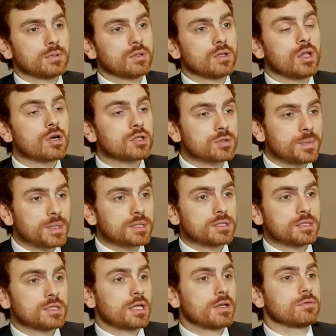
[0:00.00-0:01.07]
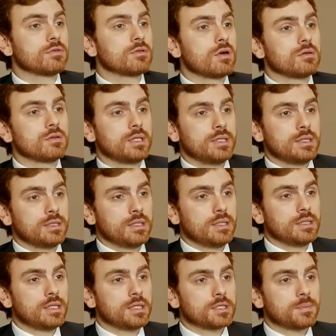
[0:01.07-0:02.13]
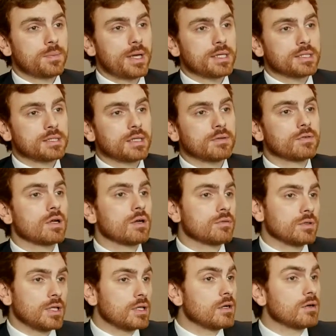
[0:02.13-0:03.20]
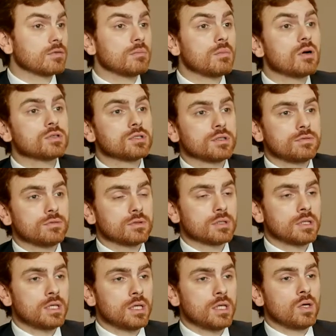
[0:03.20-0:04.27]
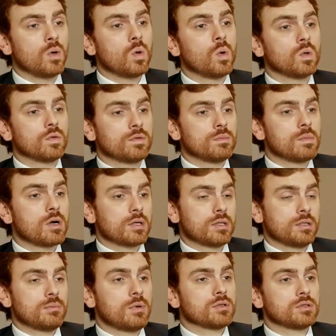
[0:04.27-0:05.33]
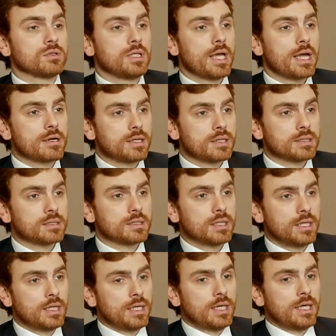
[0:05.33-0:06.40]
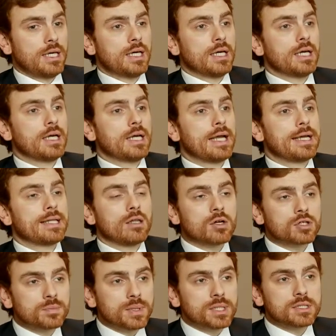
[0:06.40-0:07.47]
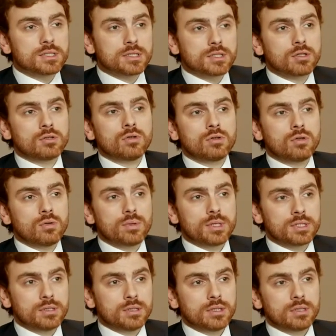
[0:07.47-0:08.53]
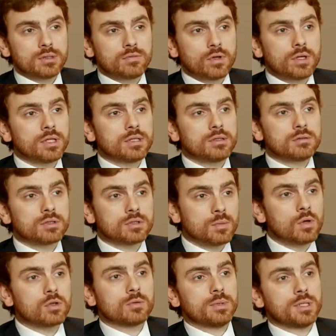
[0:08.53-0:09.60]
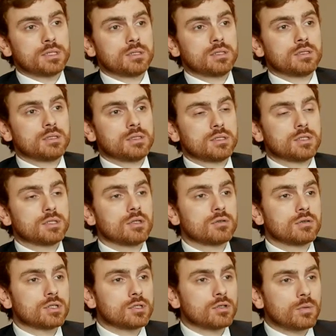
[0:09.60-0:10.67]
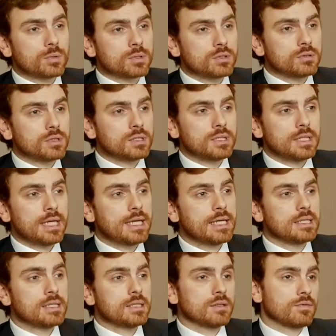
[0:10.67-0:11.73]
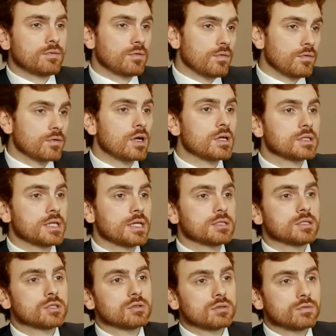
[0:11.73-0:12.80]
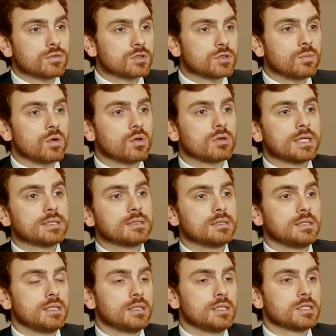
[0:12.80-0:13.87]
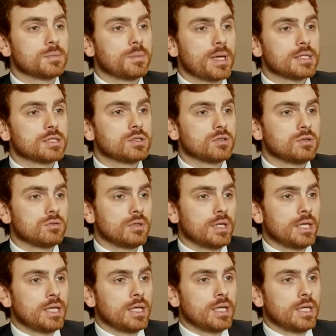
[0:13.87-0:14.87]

Large businesses have grown in this space. They cover most, if not all, of the market in most of the areas. And large businesses are not always good at running smaller businesses. So there is an opportunity for us as a sort of a smaller entity in this space to